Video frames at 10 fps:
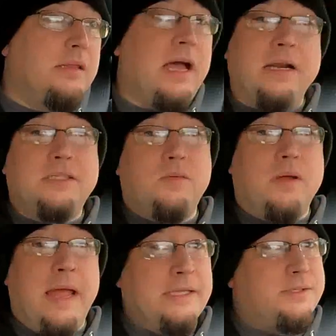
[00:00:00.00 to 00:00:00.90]
The honest
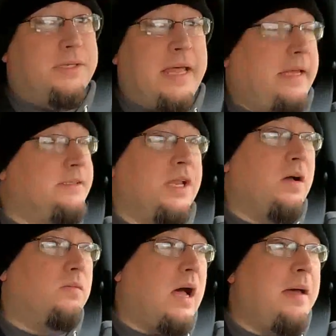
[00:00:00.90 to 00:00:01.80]
answer to that is
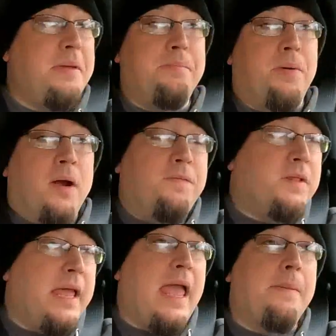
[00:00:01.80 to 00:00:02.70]
no. I've been
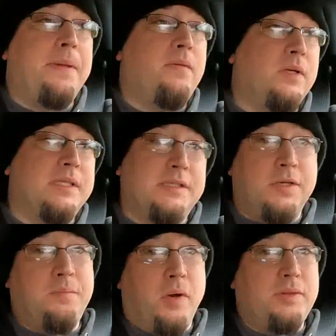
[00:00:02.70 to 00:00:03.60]
perfectly happy with this
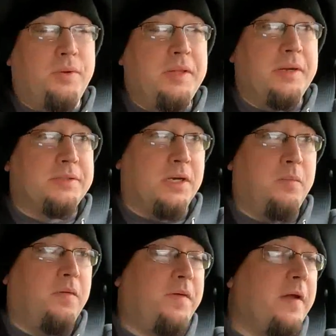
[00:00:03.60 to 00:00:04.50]
2.3 liter
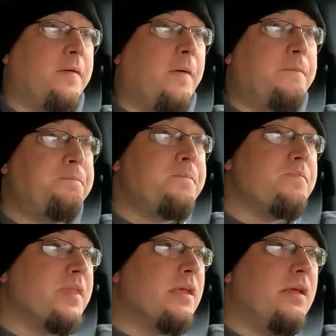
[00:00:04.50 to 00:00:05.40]
turbo vehicle,
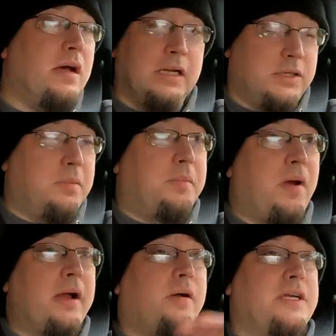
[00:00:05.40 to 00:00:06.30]
turbo
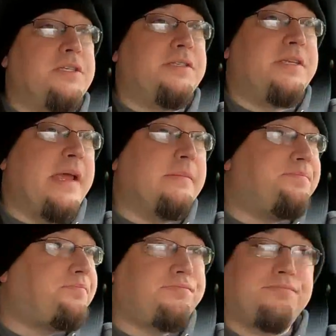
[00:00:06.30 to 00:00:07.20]
Bronco, I should say.
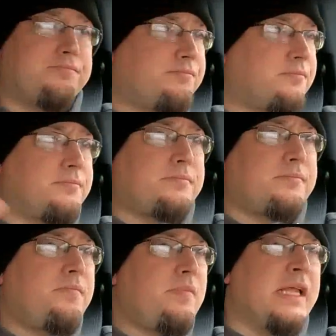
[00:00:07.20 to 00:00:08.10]

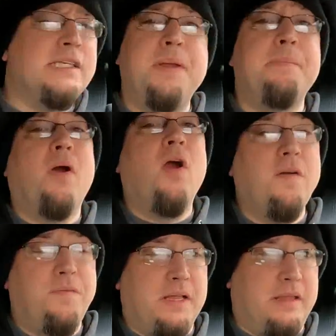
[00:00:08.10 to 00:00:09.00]
It's been
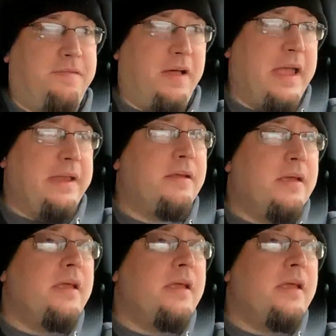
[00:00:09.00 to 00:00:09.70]
perfectly fine.